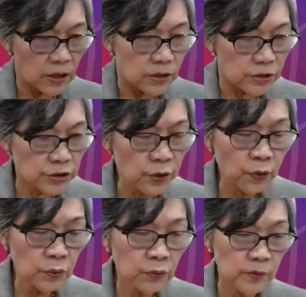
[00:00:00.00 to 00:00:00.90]

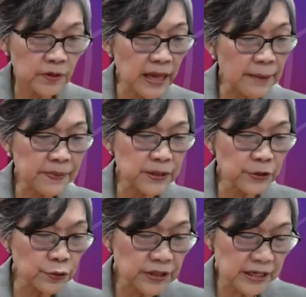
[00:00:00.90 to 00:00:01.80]
So will there be
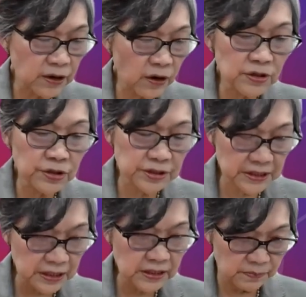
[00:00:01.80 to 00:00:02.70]
two technology
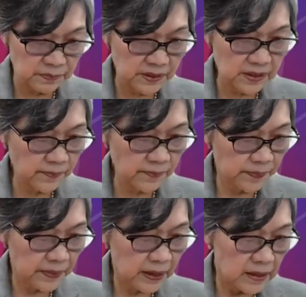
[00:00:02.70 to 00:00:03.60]
systems?
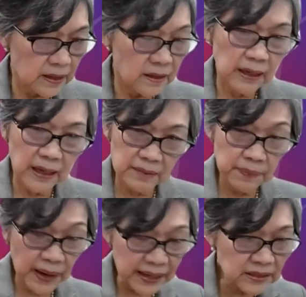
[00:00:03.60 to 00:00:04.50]
And
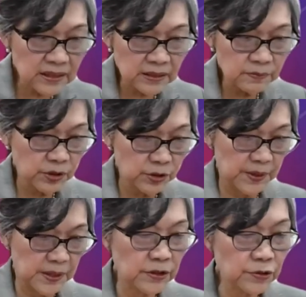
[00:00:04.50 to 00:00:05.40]
Biden seems to be
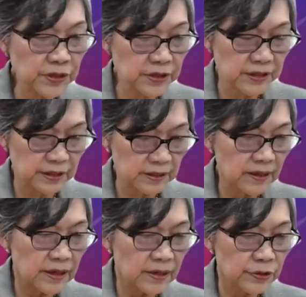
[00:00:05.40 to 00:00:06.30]
interested
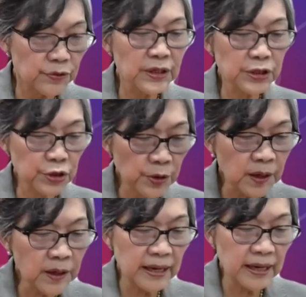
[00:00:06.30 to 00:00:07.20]
to
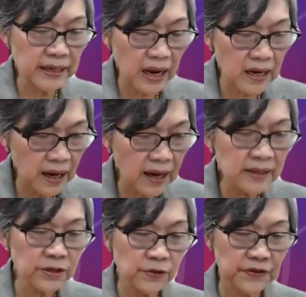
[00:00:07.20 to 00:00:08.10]
nurture an
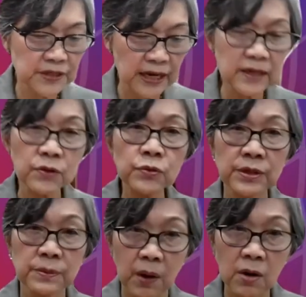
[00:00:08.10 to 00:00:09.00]
alliance of
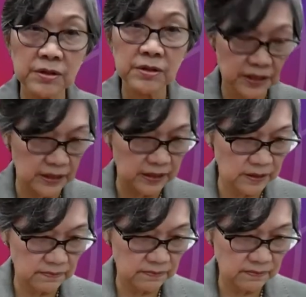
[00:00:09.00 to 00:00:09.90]

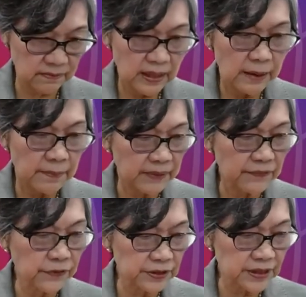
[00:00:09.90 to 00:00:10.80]
techno-democracies but
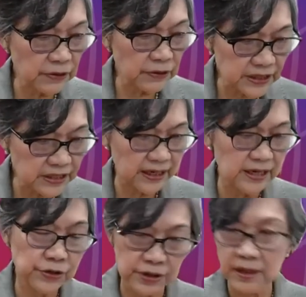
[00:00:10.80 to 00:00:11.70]
for Southeast
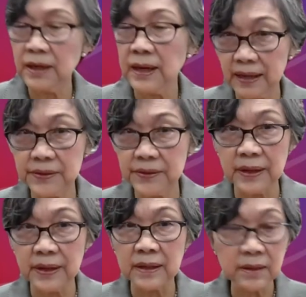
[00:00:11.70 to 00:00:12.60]
Asia, I
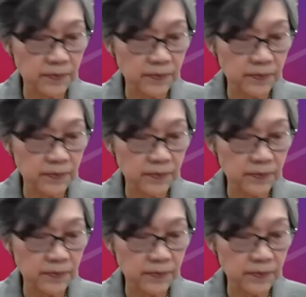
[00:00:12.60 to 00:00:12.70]
think